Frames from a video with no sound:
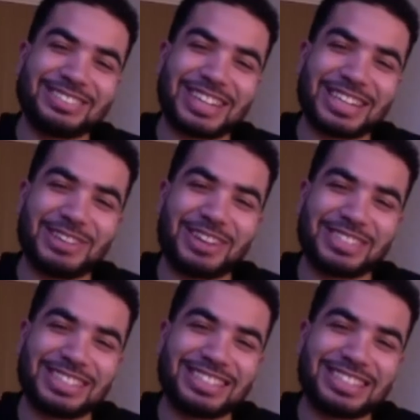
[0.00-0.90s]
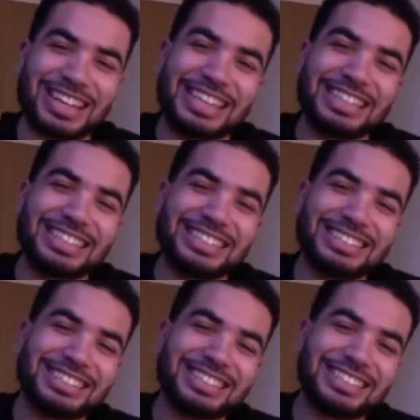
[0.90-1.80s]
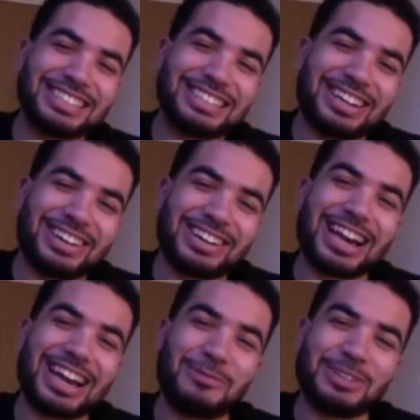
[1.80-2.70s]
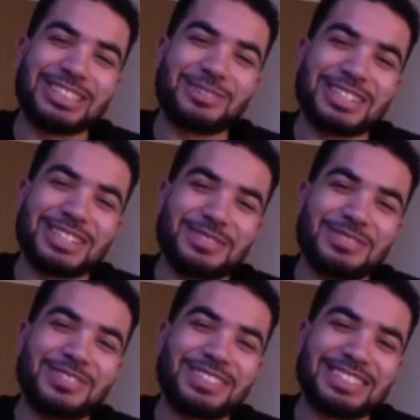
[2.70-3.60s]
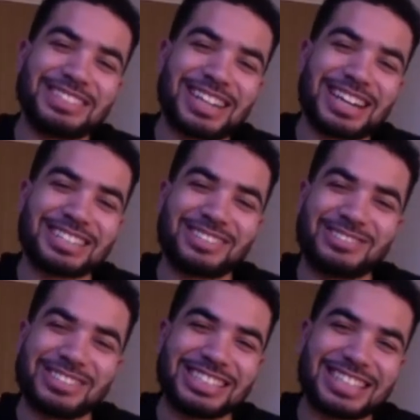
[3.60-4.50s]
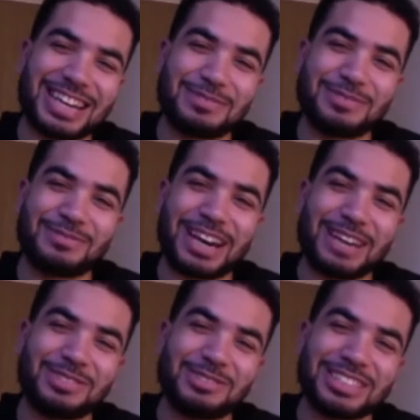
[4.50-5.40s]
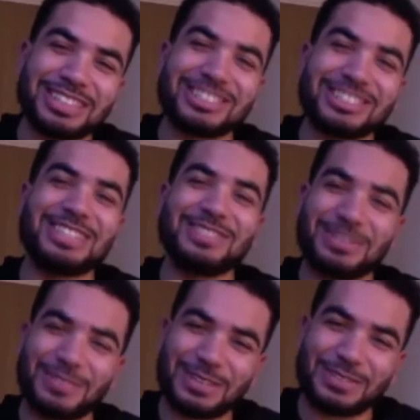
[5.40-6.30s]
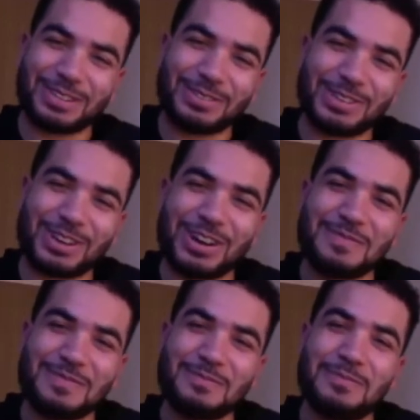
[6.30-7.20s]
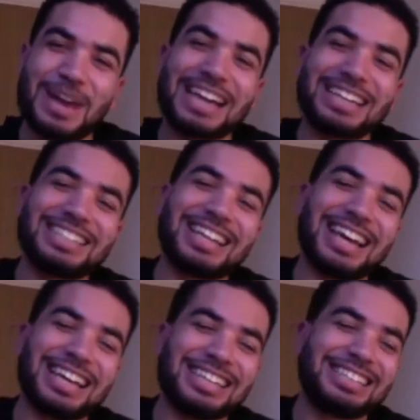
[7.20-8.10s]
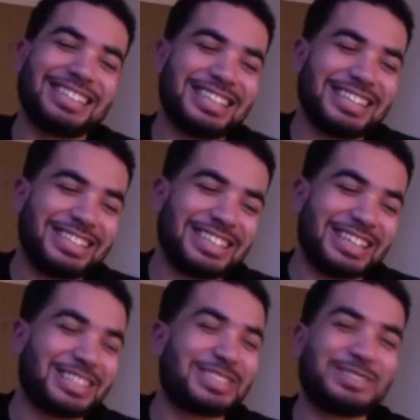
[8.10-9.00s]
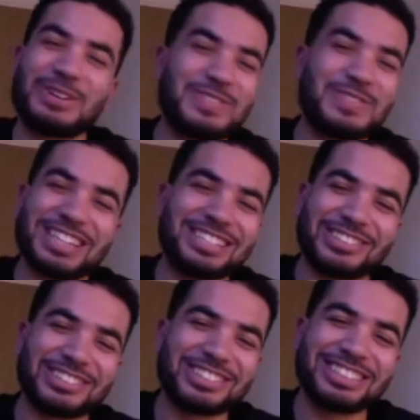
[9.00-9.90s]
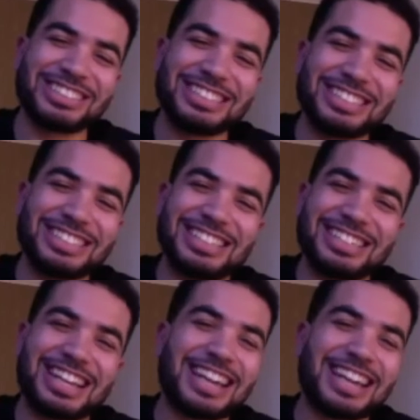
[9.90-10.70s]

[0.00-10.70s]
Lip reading: Like you have like, okay, I want this one to be 15 tracks, I want this type of vibe to it, because even if you're going back, like there's so many songs, like